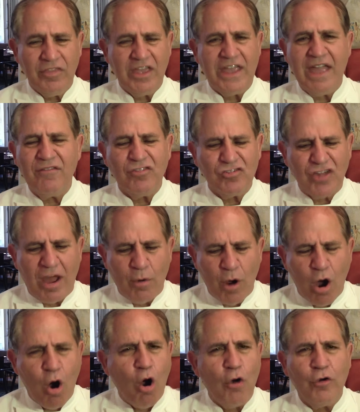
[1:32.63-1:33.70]
They gave us
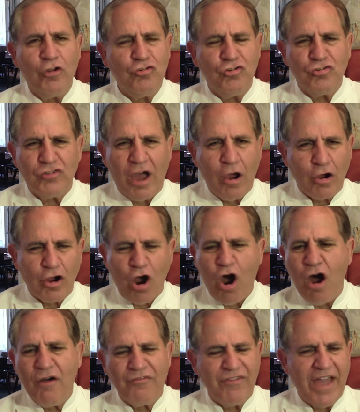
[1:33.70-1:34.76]
our oranges, our
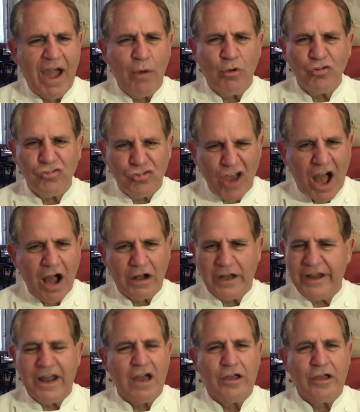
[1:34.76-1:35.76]
coffee, our chocolate.